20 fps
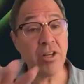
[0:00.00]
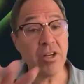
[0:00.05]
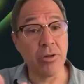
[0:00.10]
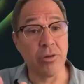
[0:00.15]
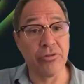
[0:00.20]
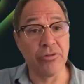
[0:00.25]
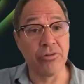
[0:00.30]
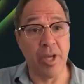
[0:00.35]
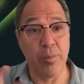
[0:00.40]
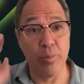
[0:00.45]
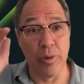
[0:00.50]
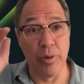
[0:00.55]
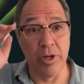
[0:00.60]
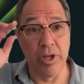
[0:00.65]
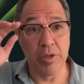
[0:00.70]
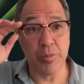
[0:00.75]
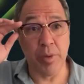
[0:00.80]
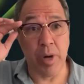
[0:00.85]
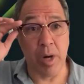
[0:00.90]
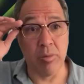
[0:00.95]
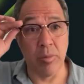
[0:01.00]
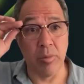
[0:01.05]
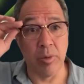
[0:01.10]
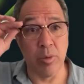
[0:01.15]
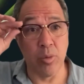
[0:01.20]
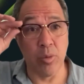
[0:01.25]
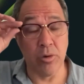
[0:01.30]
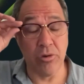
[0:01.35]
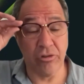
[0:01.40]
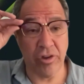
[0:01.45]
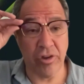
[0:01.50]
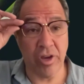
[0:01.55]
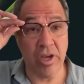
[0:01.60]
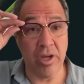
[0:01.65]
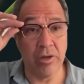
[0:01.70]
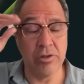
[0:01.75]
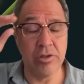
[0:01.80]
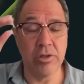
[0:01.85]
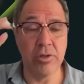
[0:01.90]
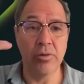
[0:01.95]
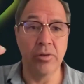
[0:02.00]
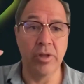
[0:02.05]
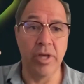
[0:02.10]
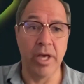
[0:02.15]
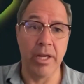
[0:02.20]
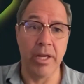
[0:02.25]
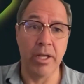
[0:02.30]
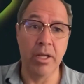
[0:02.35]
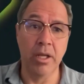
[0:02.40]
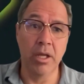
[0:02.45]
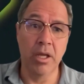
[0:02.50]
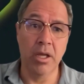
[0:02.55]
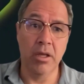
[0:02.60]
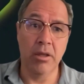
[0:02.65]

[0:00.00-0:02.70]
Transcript: a practical standpoint, it's probably worth saying too that